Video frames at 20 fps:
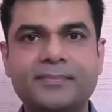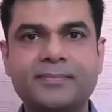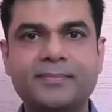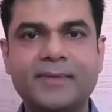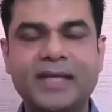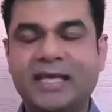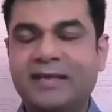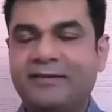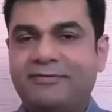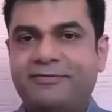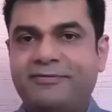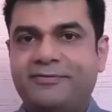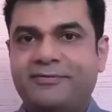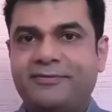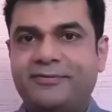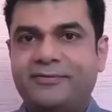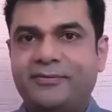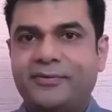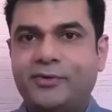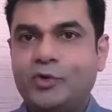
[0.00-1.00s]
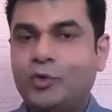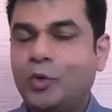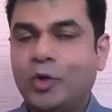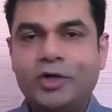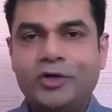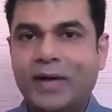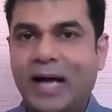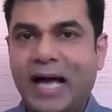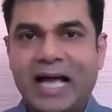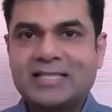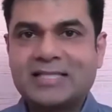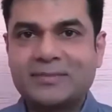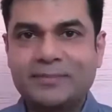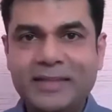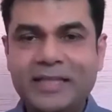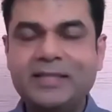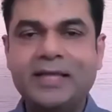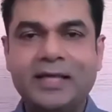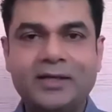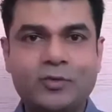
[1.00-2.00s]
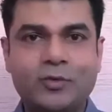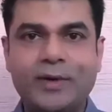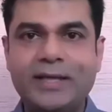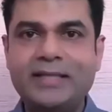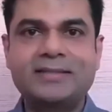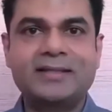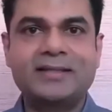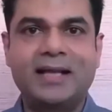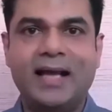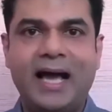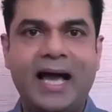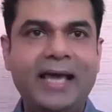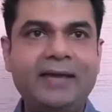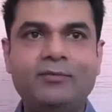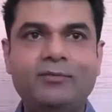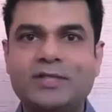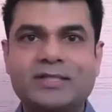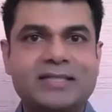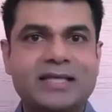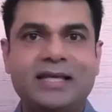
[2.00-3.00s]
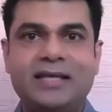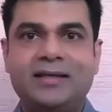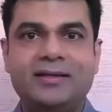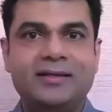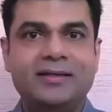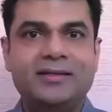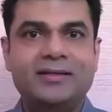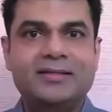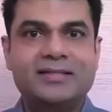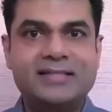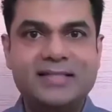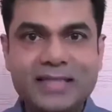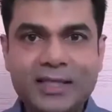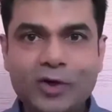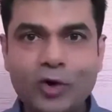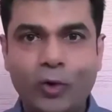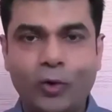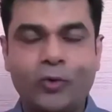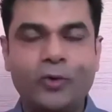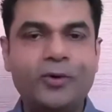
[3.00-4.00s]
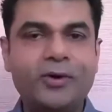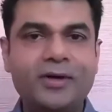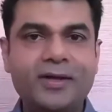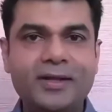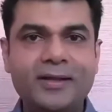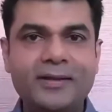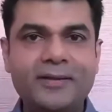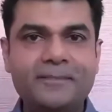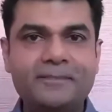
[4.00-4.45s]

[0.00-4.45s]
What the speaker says: If you were to ask me that question, I will say zero.